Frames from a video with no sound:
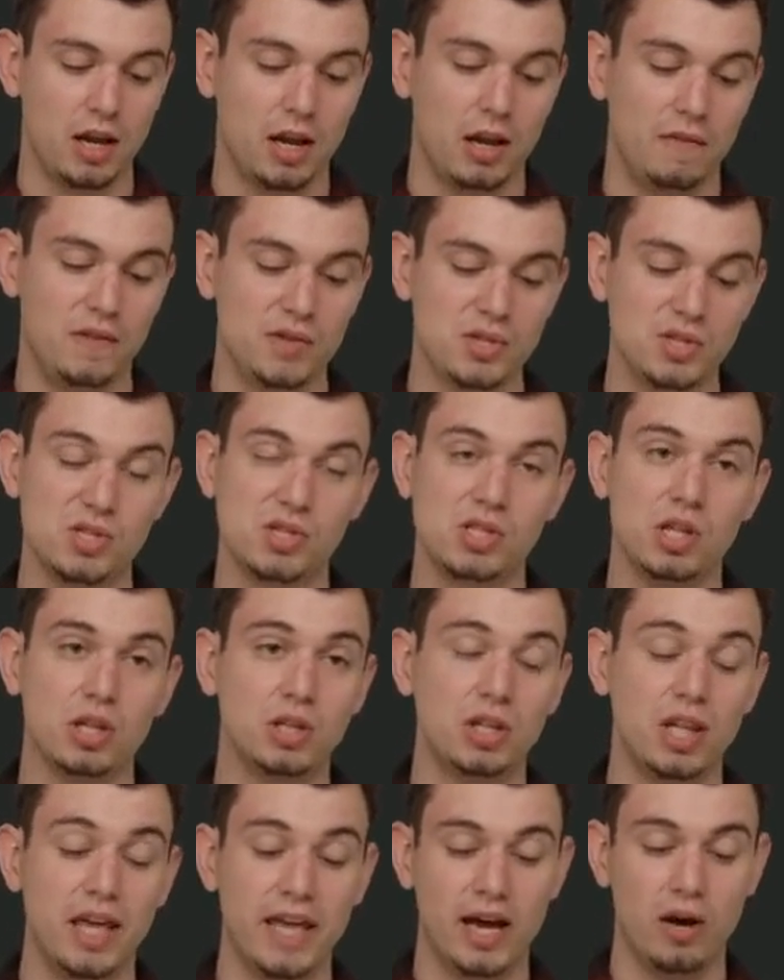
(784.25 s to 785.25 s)
And this is the
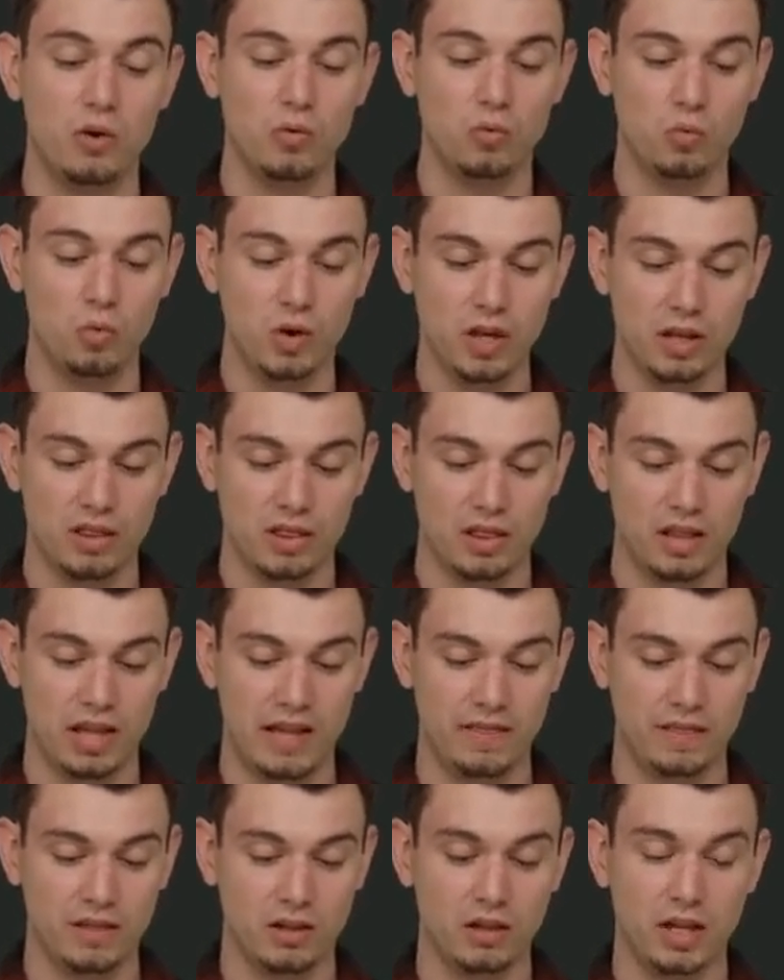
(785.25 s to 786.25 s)
layout width
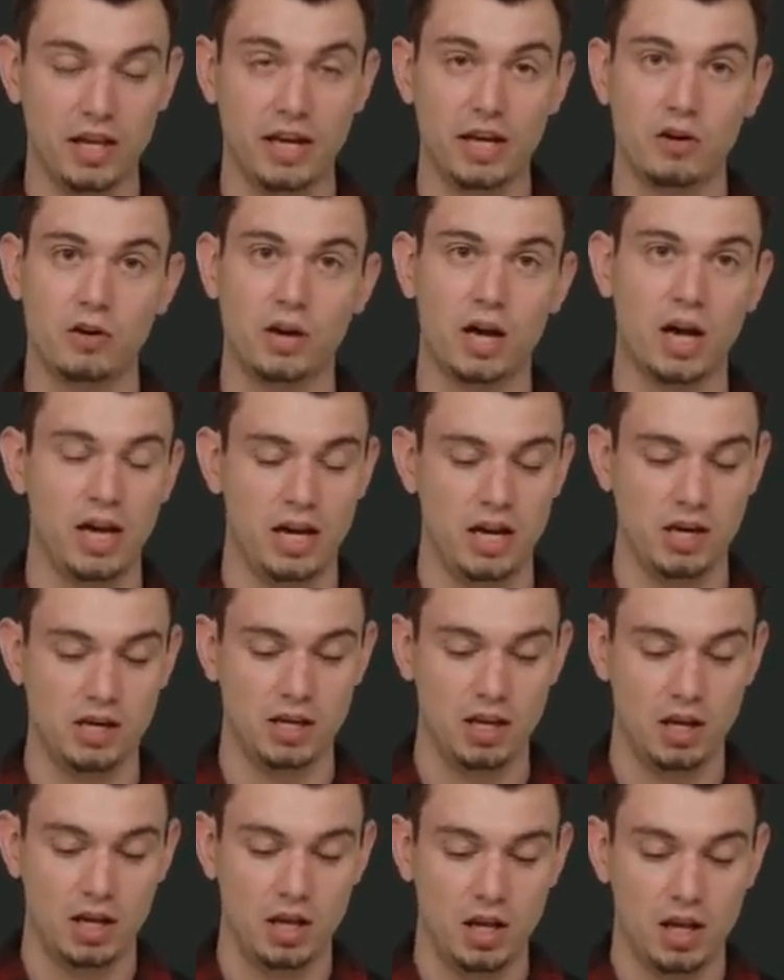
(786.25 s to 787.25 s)
and the layout height.
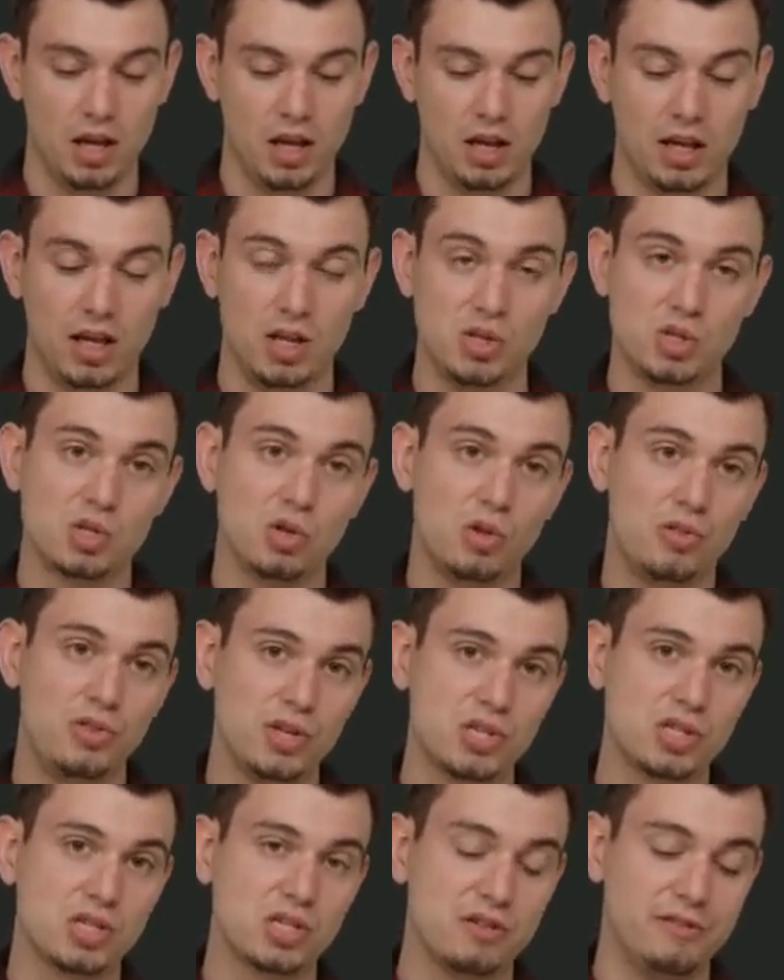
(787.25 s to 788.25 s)
And so
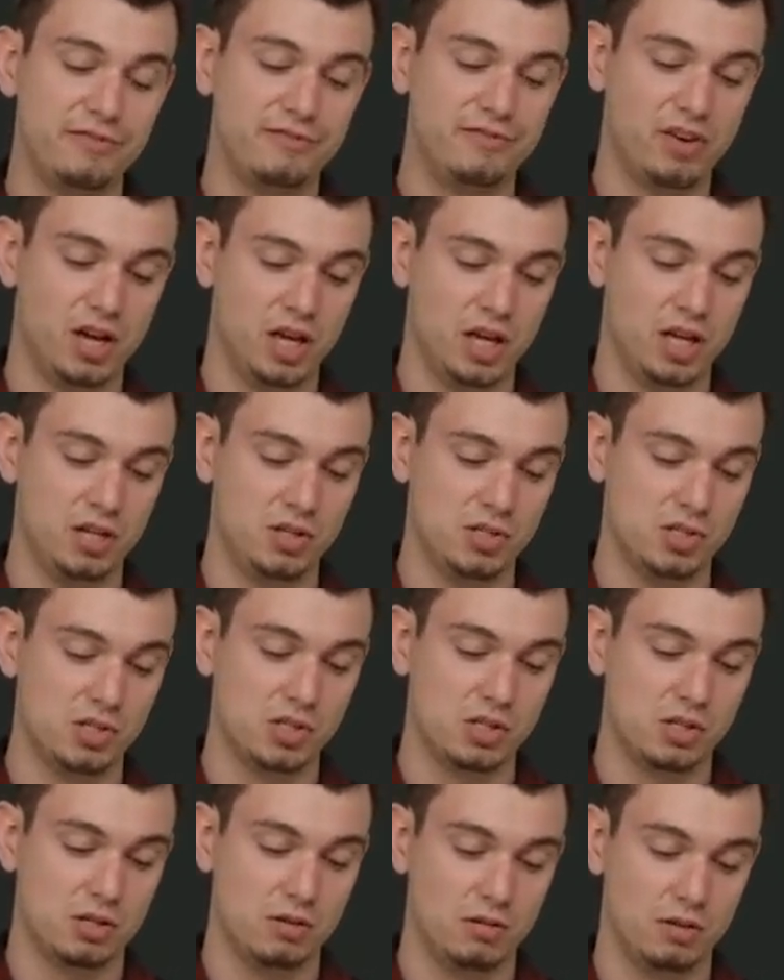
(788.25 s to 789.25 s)
this
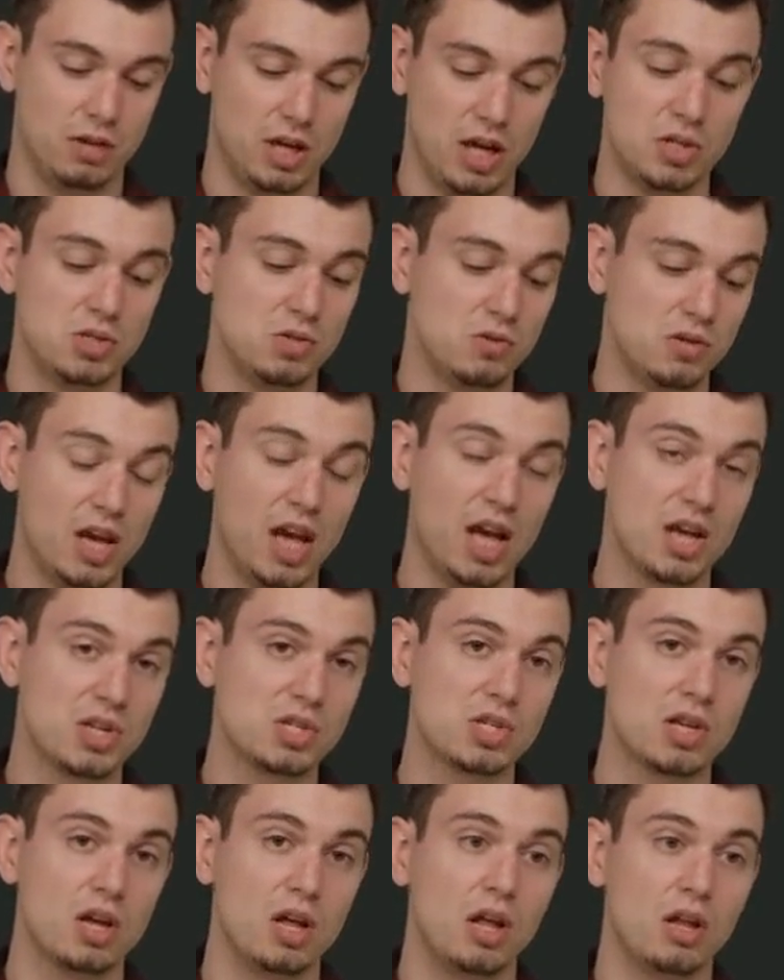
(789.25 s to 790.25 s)
defines, as you'd
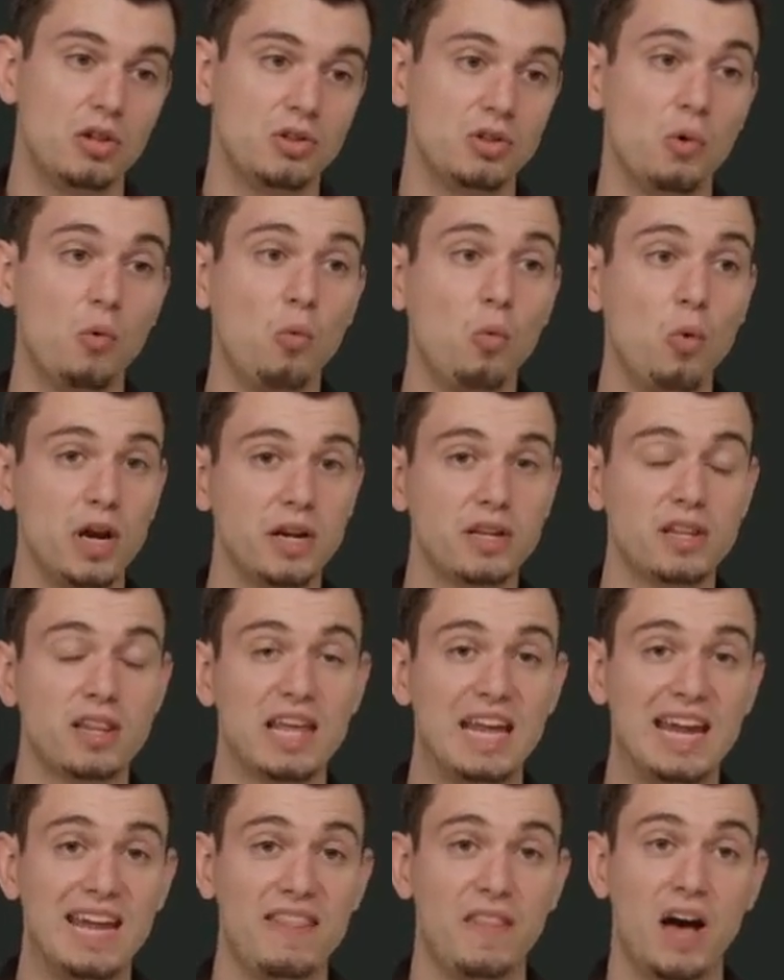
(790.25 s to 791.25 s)
guess, the width
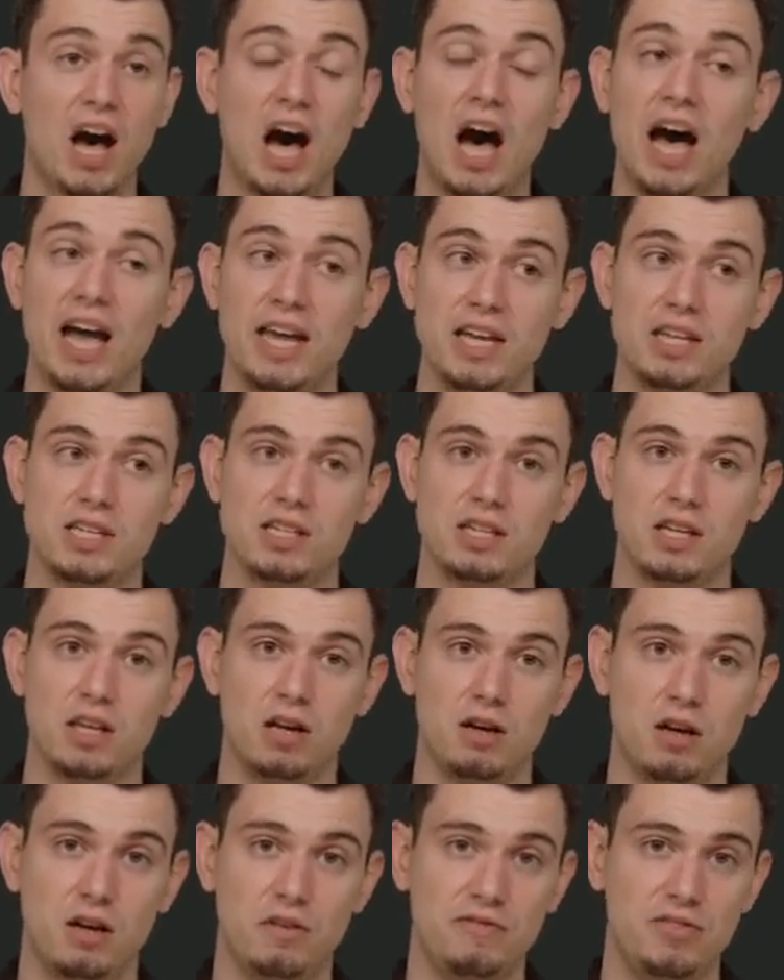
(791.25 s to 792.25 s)
and the height
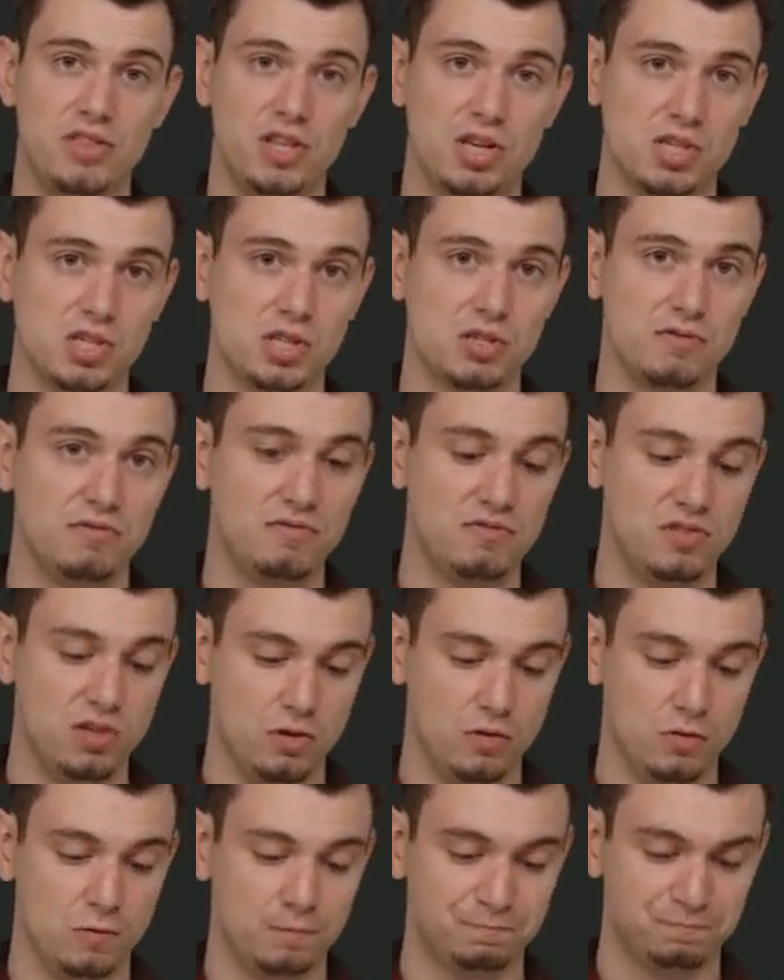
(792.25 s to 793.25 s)
of this
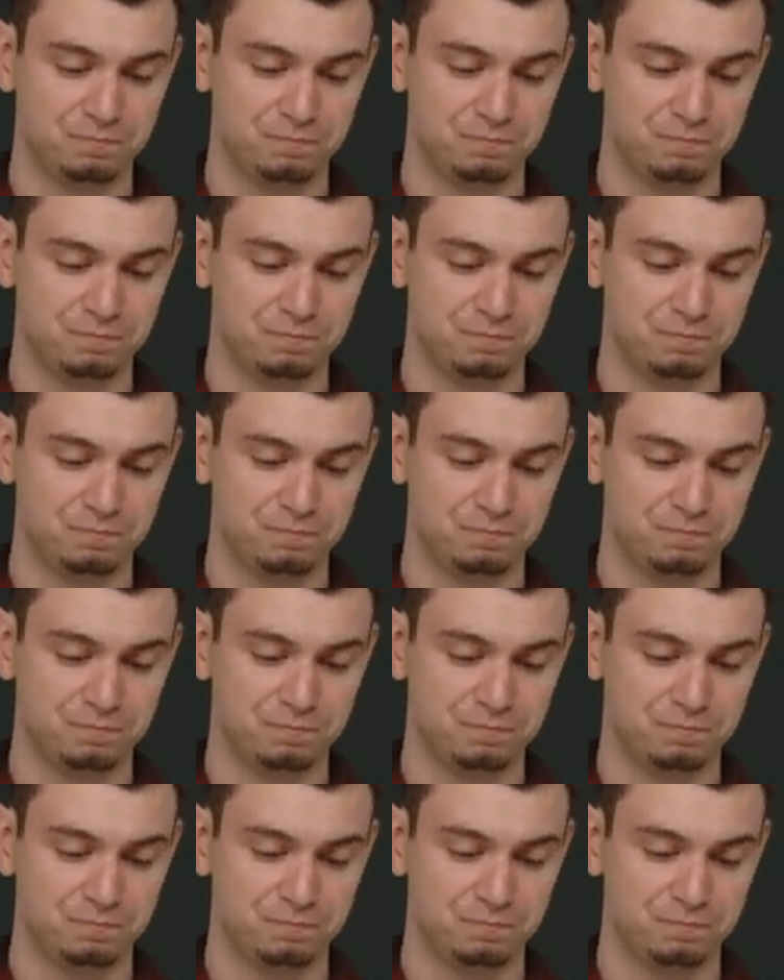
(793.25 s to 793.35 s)
view.